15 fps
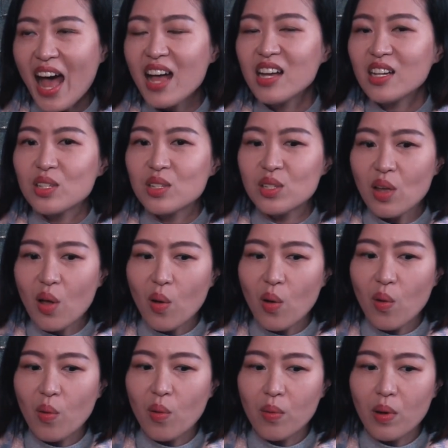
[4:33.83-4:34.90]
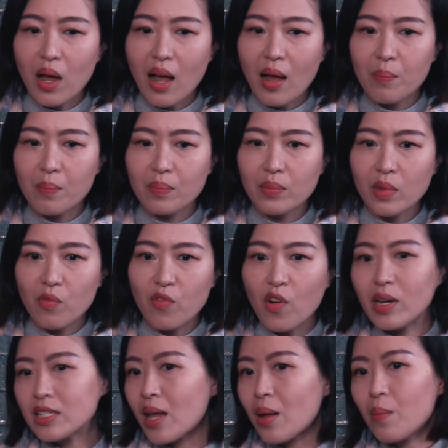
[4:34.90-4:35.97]
So for
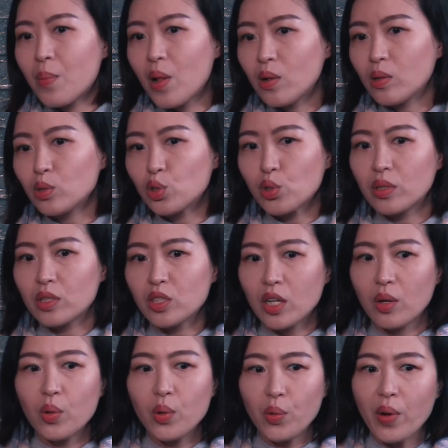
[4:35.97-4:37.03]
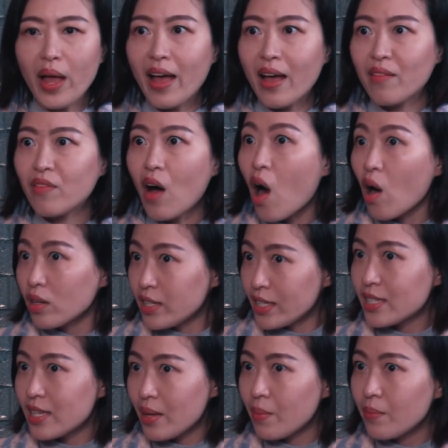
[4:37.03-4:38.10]
example, children who have
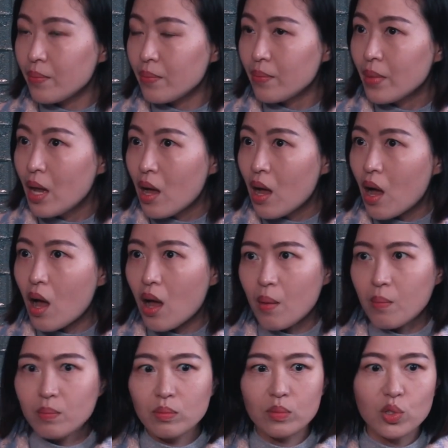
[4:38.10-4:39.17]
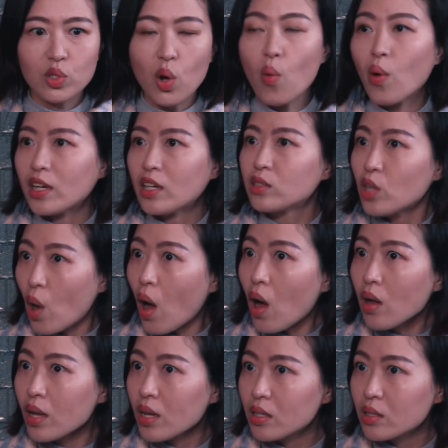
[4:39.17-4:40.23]
autism don't want to
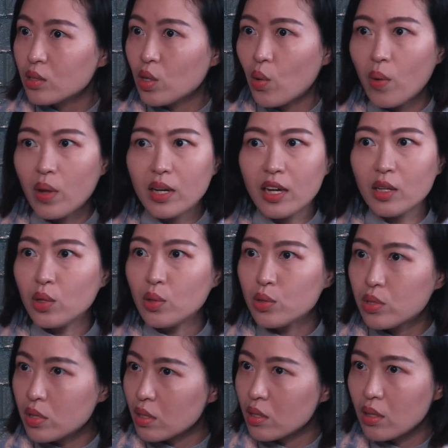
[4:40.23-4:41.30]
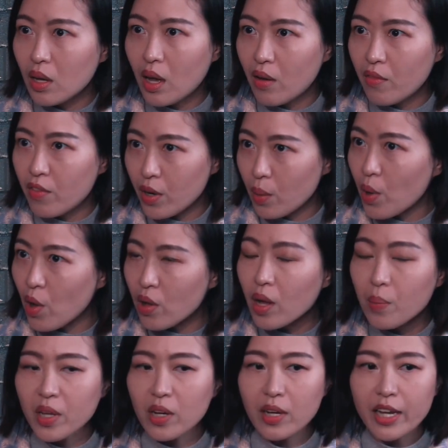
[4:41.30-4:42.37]
talk, don't want to use verbal
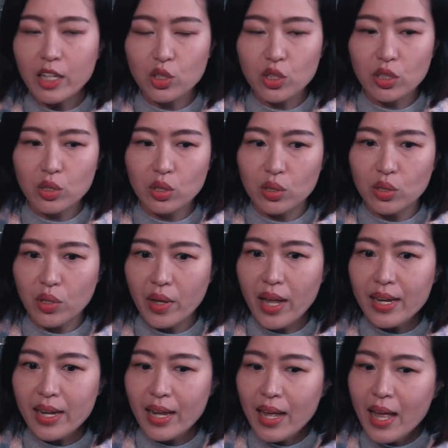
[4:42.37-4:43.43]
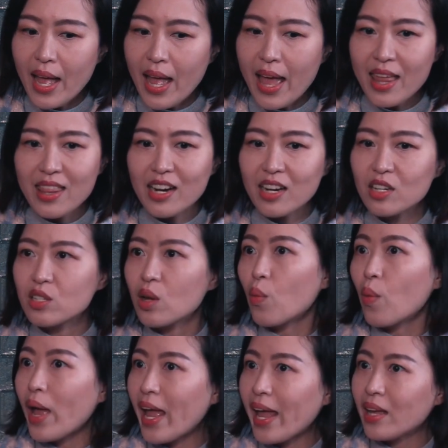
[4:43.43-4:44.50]
communication to do it, and there's a
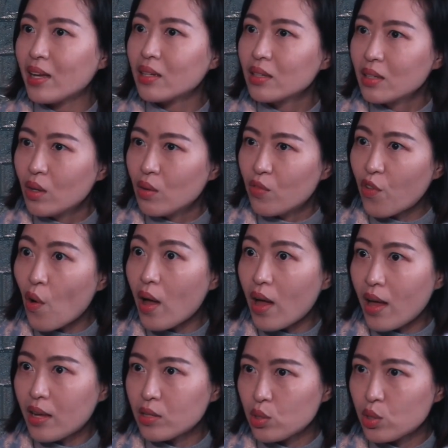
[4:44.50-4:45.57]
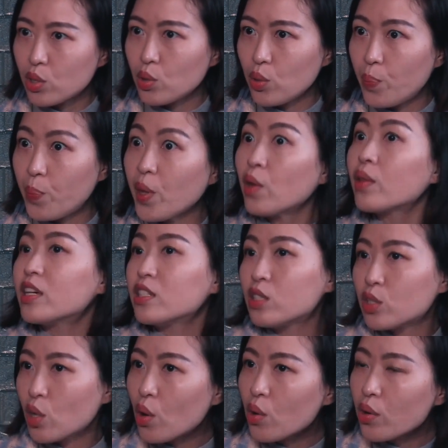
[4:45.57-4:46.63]
way for us to build a
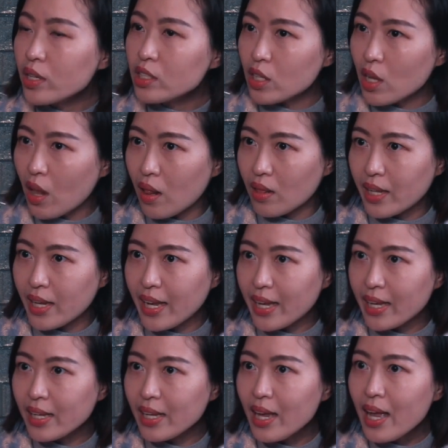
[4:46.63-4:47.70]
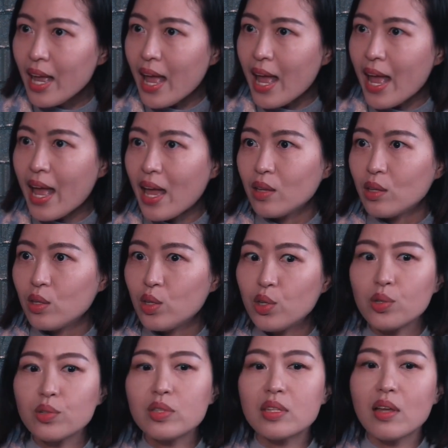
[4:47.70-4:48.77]
storytelling and
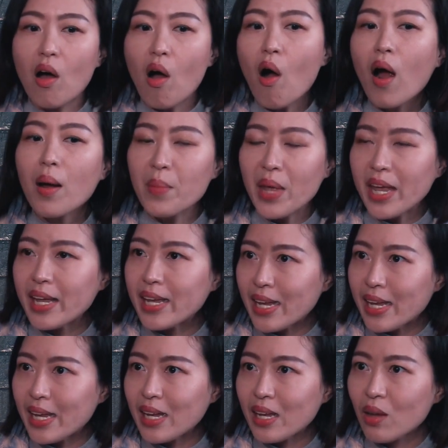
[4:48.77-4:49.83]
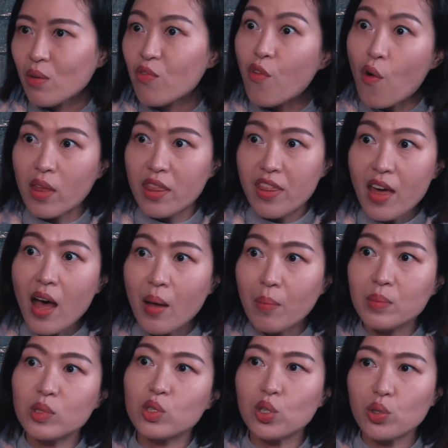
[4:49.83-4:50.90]
use the art making for
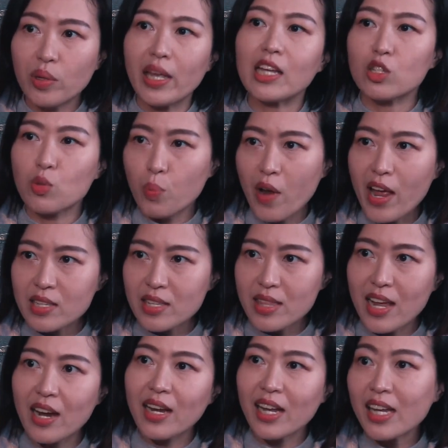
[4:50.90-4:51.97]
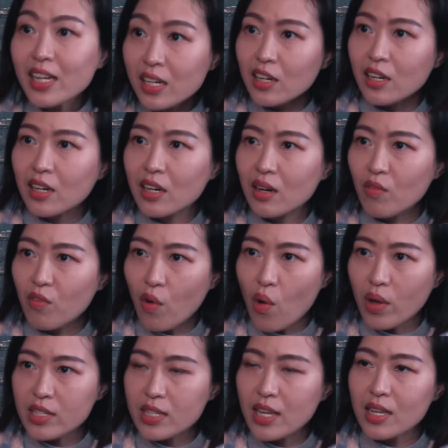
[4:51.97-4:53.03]
them to express their inner
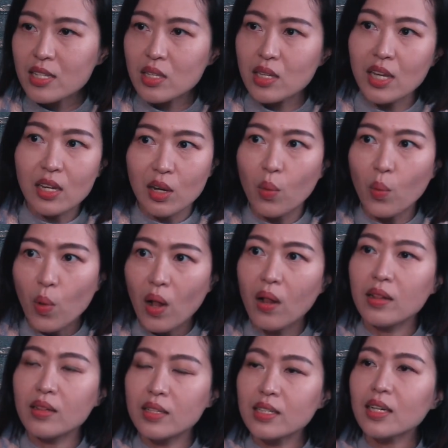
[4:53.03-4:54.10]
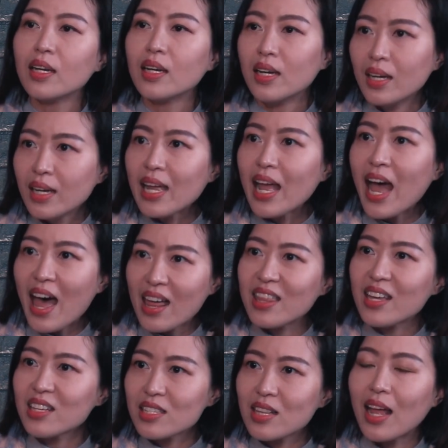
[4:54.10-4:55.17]
voices, inner world. Yeah,
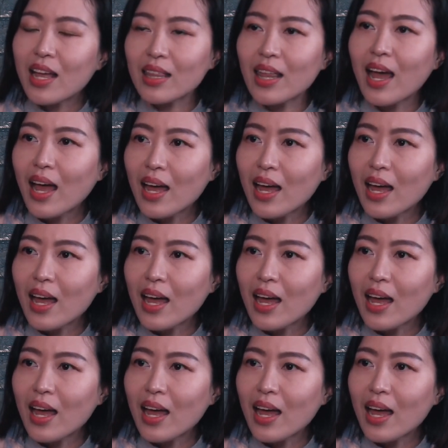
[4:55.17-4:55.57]
things like that.